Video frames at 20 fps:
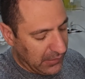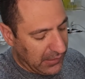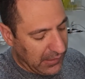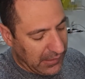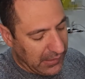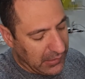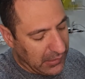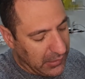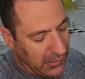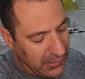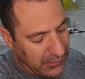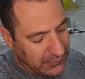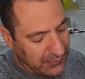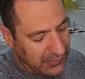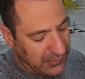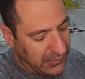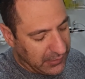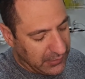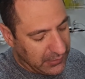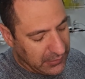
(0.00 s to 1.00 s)
And like
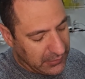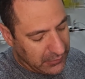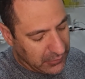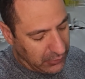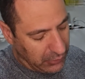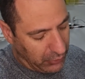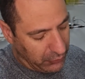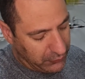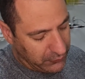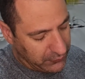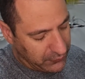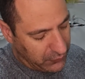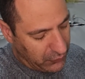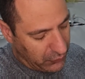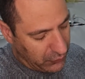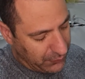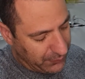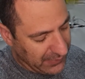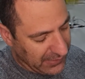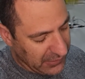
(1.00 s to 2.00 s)
the
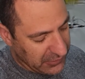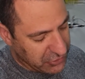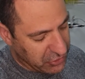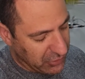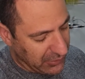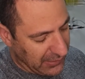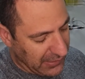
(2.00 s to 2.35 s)
closed-door martial